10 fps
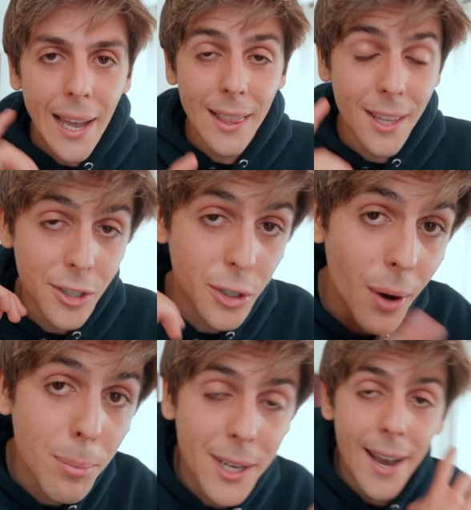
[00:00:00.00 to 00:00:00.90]
in the
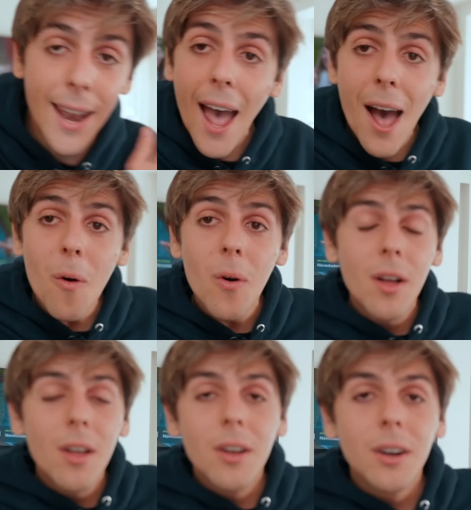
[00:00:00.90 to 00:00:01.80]
description. Now,
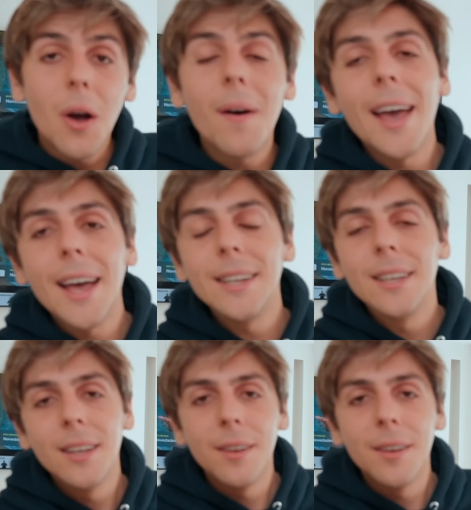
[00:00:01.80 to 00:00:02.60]
go ahead.